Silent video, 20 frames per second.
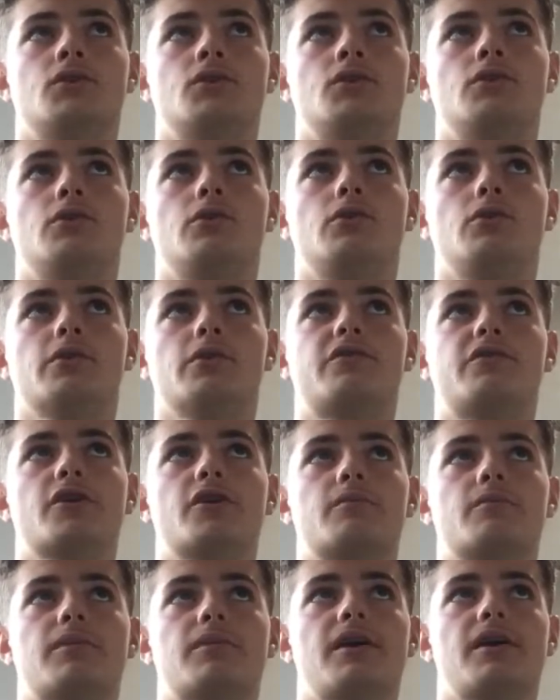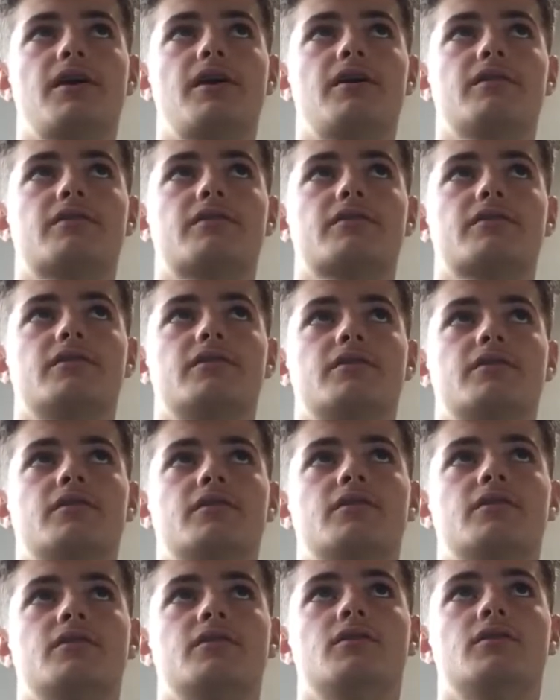All the Fulham players
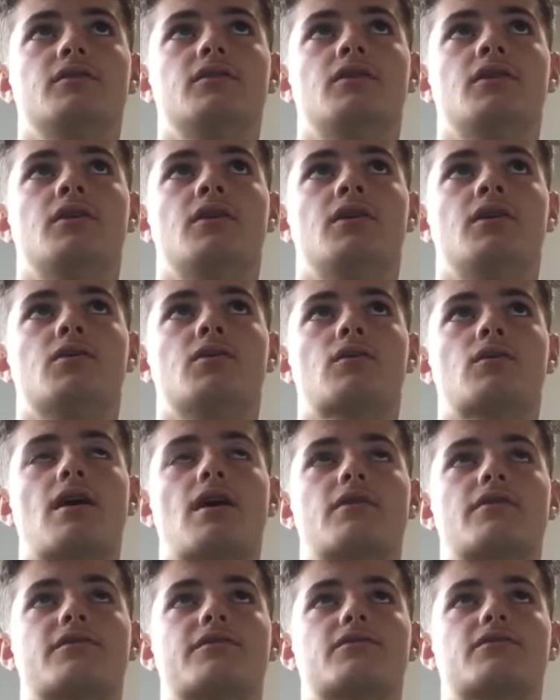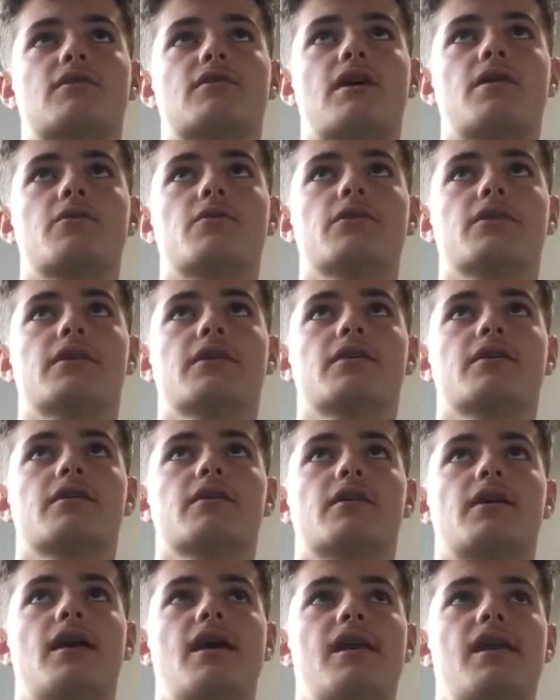are surrounding
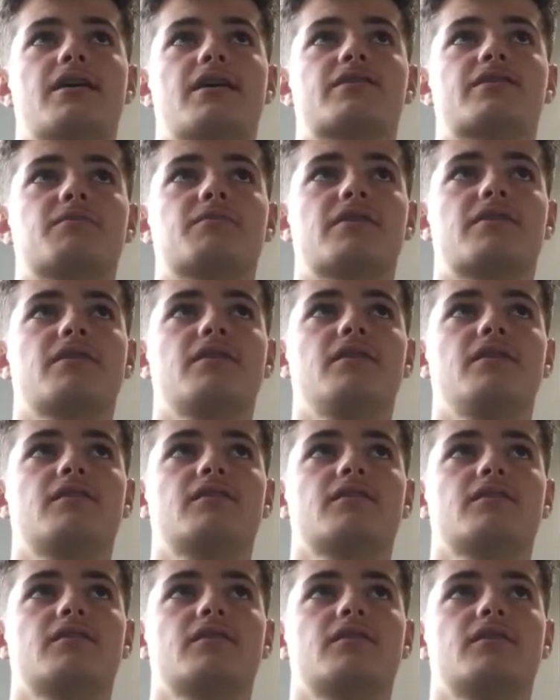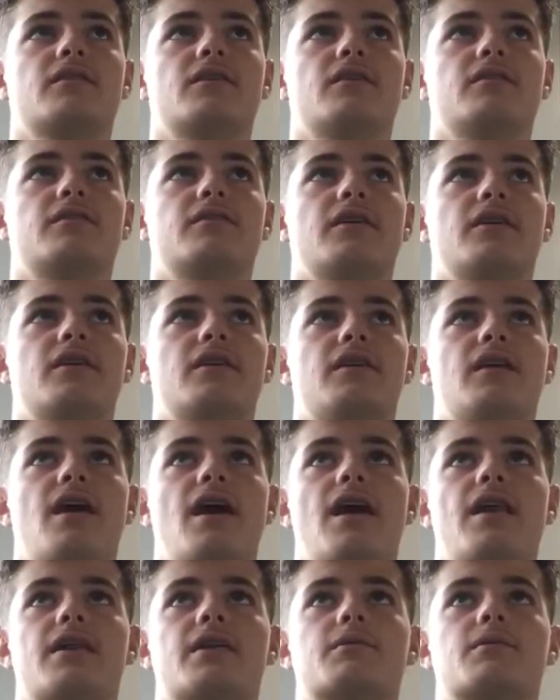Alex Smithies. Seeing it
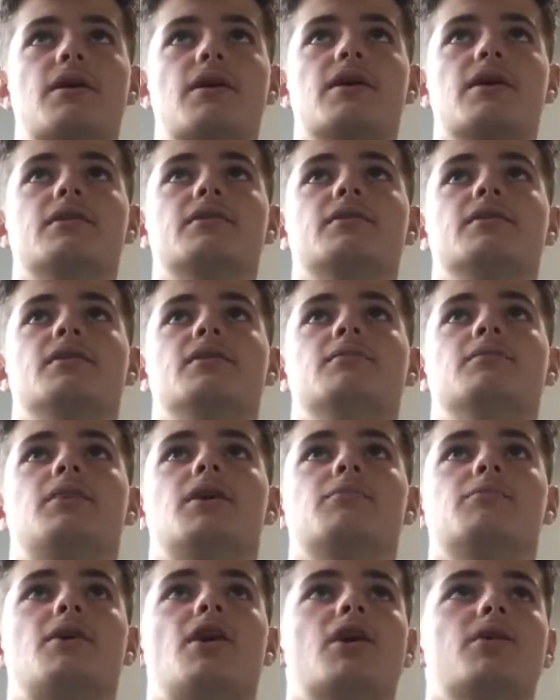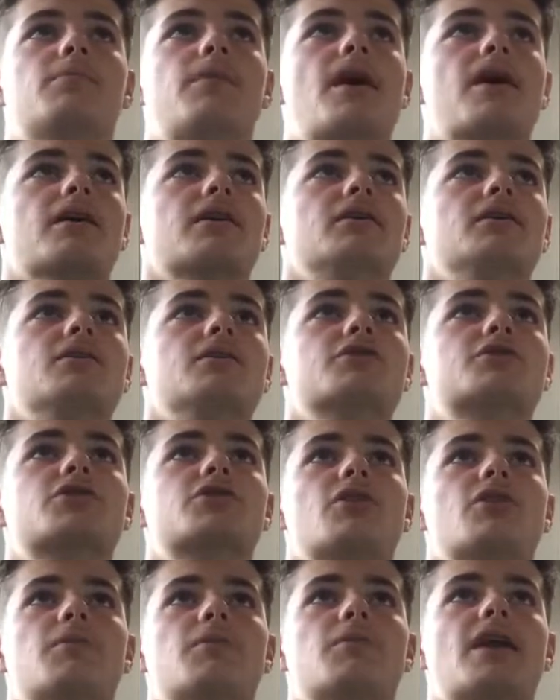headed away by Marlon Pack.
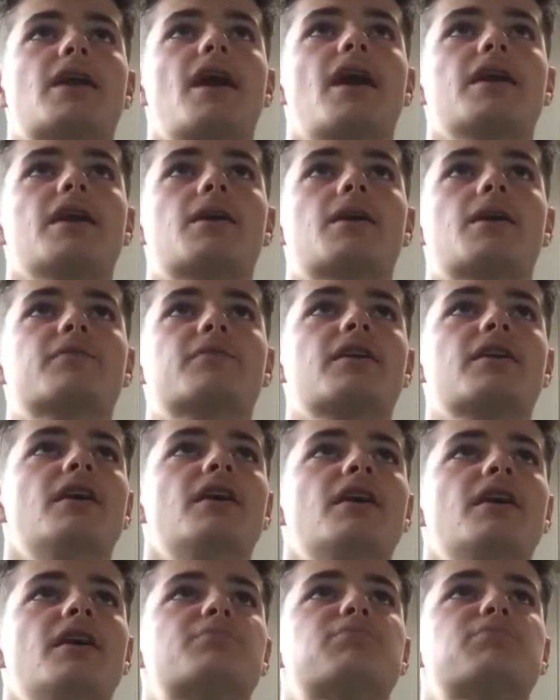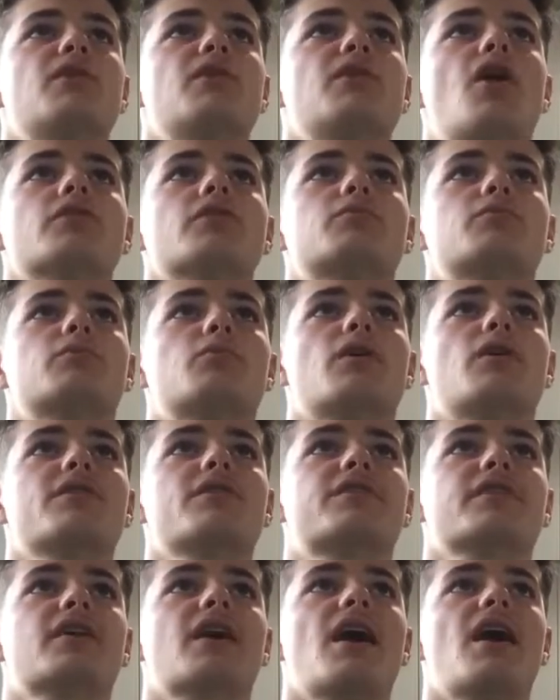Shot by Kenny, comes in. It's blocked once
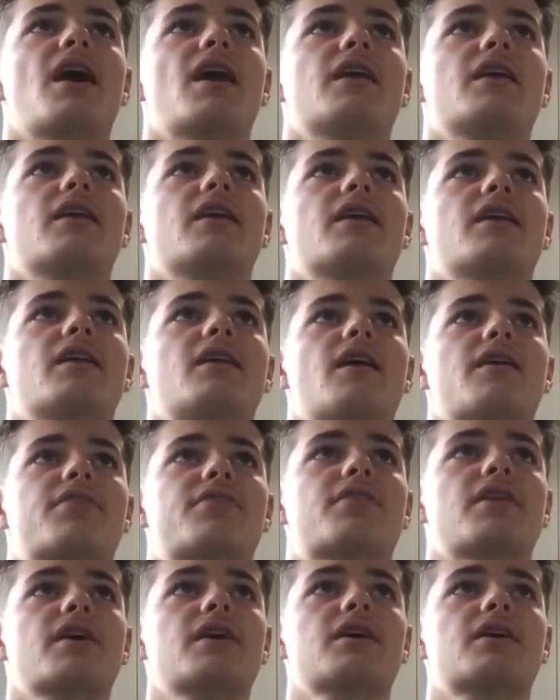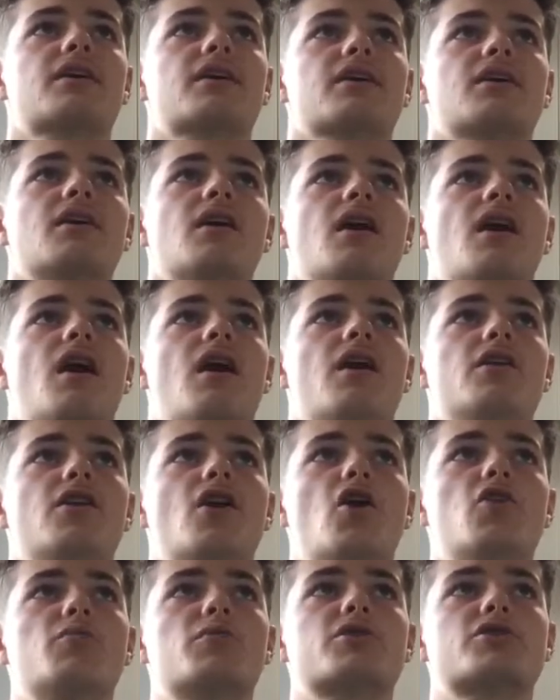again, and then I think a
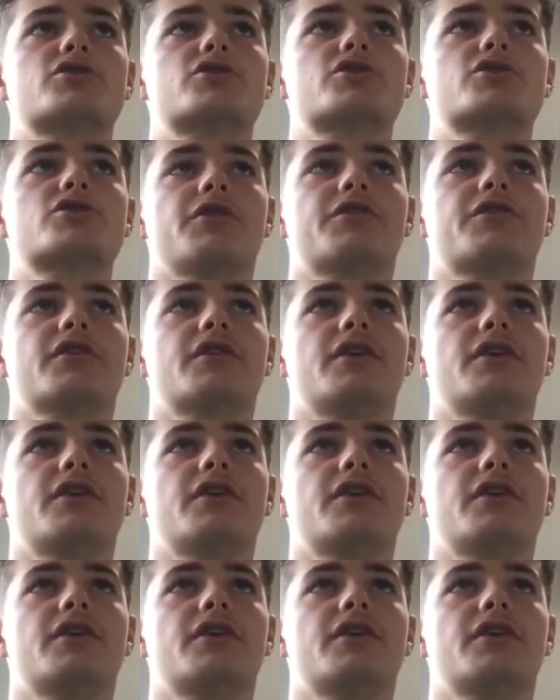Noma shot, and